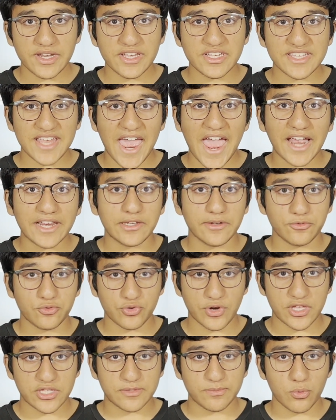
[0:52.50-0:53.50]
is active
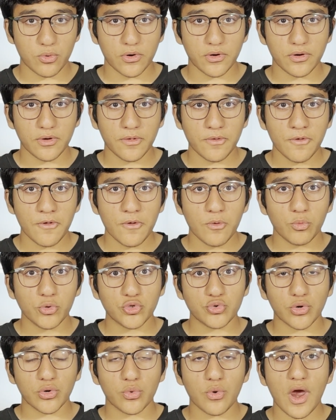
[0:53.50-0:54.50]
transport, which
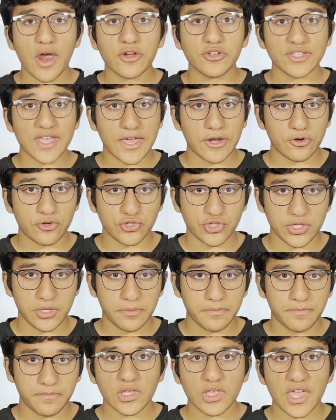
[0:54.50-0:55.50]
requires energy.
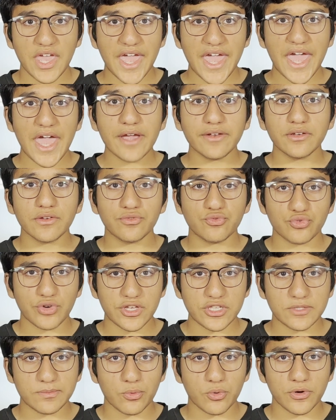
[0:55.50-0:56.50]
Active
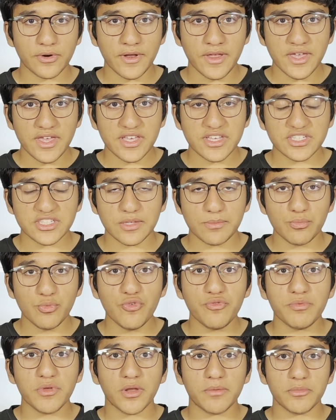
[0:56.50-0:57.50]
transport is the
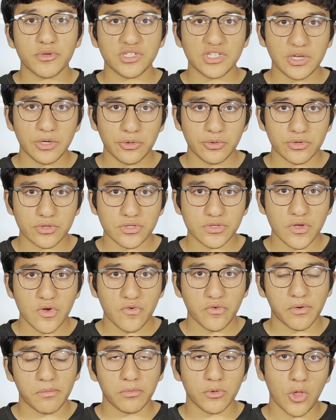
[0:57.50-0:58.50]
movement of materials
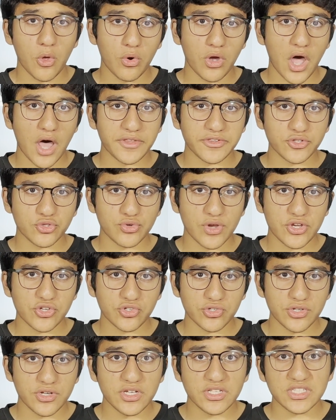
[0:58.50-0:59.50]
from low
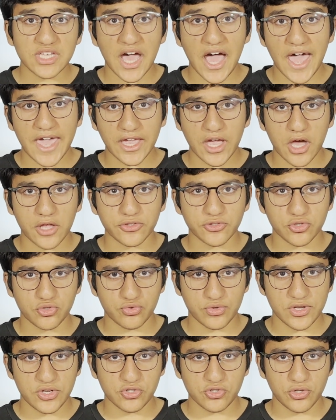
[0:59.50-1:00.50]
concentration to high
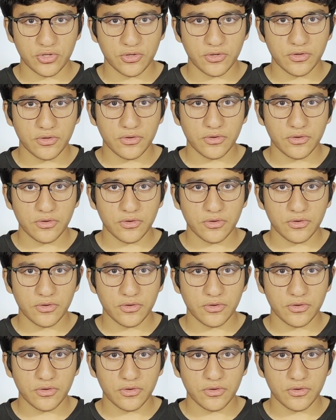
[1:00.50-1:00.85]
concentration.